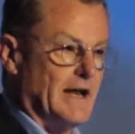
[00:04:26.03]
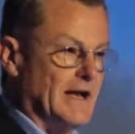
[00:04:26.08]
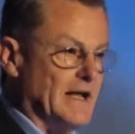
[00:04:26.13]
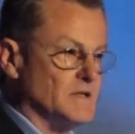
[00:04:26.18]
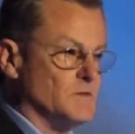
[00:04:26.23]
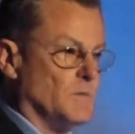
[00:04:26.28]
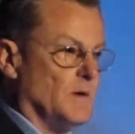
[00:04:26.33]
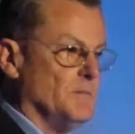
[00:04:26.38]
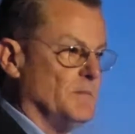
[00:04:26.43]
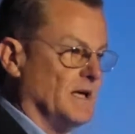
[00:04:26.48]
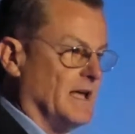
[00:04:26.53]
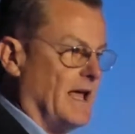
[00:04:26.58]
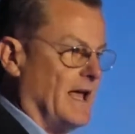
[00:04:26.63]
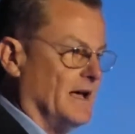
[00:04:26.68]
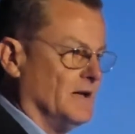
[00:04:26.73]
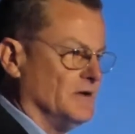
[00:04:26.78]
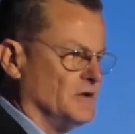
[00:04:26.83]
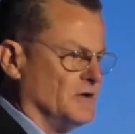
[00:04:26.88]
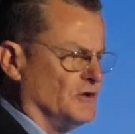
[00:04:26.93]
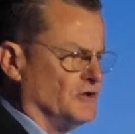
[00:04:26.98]
And as we
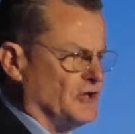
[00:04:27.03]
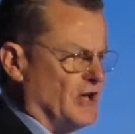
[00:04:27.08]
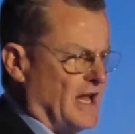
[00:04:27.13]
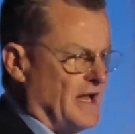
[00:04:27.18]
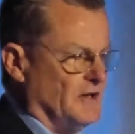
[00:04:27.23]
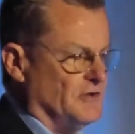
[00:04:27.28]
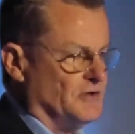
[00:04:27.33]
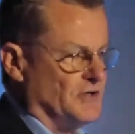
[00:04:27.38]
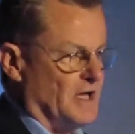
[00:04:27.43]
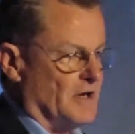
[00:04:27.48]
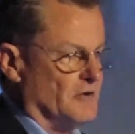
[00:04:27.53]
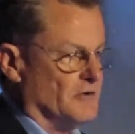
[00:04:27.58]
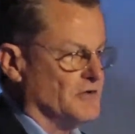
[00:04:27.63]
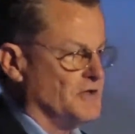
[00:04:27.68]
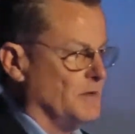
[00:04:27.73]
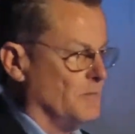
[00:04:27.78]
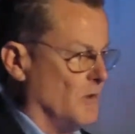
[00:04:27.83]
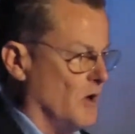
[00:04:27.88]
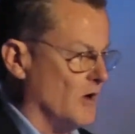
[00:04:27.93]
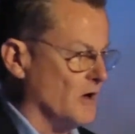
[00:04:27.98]
began to change
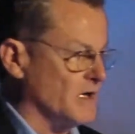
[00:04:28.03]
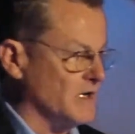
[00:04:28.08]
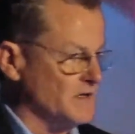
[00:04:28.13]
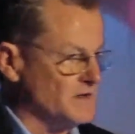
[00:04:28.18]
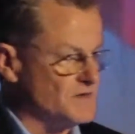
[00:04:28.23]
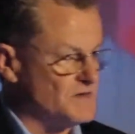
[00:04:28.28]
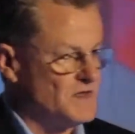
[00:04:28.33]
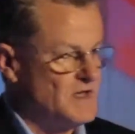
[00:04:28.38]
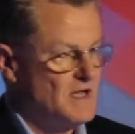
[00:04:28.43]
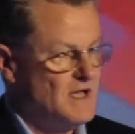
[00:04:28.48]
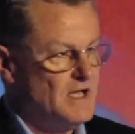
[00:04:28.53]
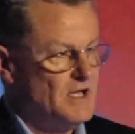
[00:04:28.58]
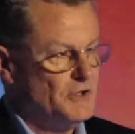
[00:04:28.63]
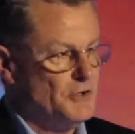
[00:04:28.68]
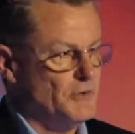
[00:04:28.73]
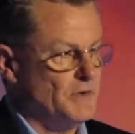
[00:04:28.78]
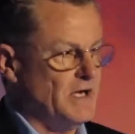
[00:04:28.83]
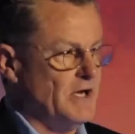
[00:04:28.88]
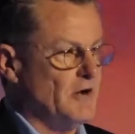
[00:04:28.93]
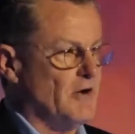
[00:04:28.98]
energy markets,
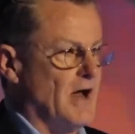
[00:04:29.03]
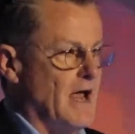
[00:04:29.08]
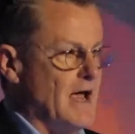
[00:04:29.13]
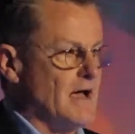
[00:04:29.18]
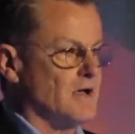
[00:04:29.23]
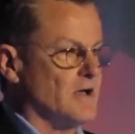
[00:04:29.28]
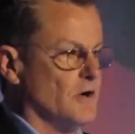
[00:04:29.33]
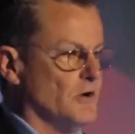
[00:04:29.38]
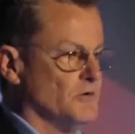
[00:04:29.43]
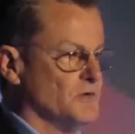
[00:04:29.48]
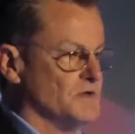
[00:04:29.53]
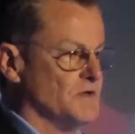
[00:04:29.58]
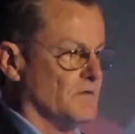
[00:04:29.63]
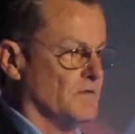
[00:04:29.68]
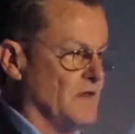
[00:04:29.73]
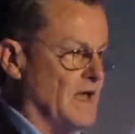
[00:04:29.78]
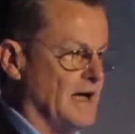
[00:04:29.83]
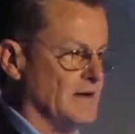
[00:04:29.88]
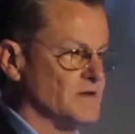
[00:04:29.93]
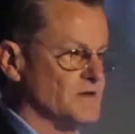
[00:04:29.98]
you can hear echoes
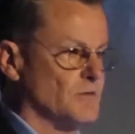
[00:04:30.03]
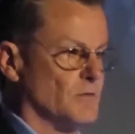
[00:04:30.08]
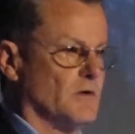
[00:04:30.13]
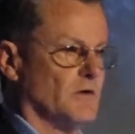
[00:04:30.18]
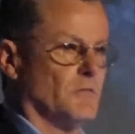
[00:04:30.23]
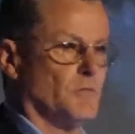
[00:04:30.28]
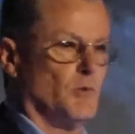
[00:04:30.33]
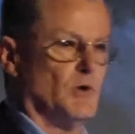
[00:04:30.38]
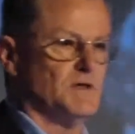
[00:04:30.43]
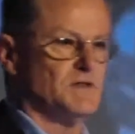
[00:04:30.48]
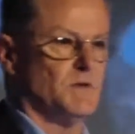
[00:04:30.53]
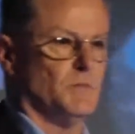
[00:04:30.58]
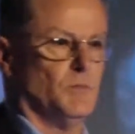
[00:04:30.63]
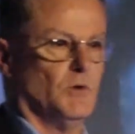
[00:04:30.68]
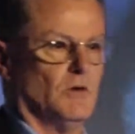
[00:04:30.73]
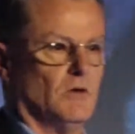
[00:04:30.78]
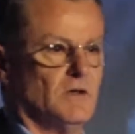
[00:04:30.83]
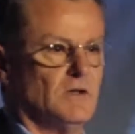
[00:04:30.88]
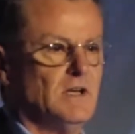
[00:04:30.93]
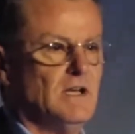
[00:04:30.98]
of that sort of
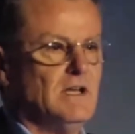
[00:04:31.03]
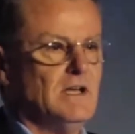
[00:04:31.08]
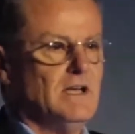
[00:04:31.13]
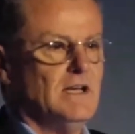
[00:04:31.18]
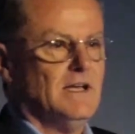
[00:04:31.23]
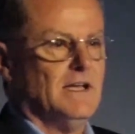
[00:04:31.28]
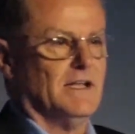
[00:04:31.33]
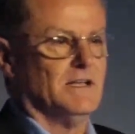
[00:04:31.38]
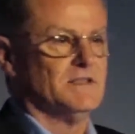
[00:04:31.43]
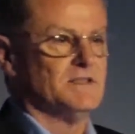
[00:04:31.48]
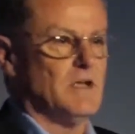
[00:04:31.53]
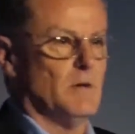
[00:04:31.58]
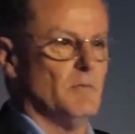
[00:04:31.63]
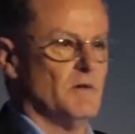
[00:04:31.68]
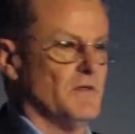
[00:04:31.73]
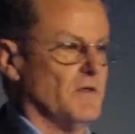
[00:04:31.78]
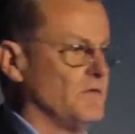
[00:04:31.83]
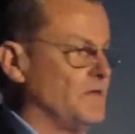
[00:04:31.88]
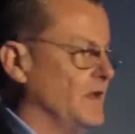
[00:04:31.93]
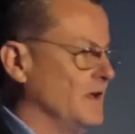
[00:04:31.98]
principle in some
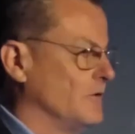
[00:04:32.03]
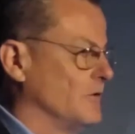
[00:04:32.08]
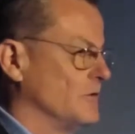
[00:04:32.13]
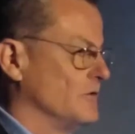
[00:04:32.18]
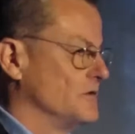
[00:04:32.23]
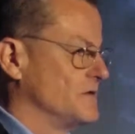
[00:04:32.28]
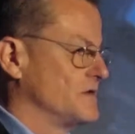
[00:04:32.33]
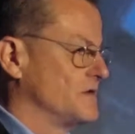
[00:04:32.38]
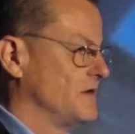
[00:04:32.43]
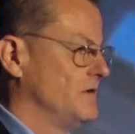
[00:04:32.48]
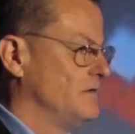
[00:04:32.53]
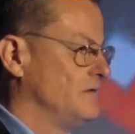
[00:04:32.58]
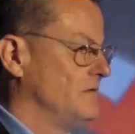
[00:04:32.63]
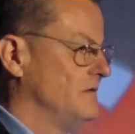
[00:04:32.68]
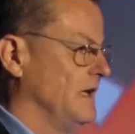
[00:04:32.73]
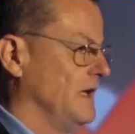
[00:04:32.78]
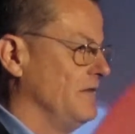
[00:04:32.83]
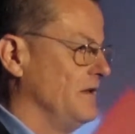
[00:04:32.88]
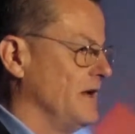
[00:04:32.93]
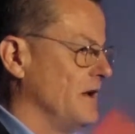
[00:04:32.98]
of the thinkers
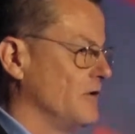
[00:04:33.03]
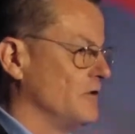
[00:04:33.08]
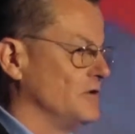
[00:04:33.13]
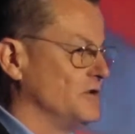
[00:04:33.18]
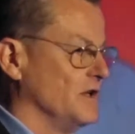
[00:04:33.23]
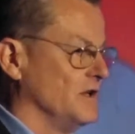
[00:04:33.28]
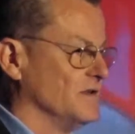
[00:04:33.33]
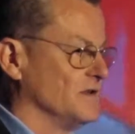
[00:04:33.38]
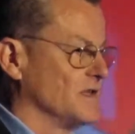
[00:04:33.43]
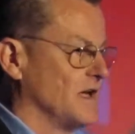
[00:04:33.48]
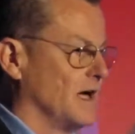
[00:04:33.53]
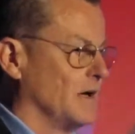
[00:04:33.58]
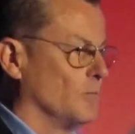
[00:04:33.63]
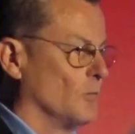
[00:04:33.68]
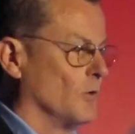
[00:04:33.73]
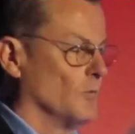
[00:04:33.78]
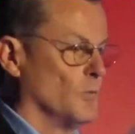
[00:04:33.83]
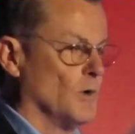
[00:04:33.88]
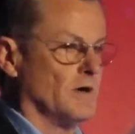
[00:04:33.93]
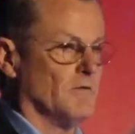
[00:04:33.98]
in the energy design world.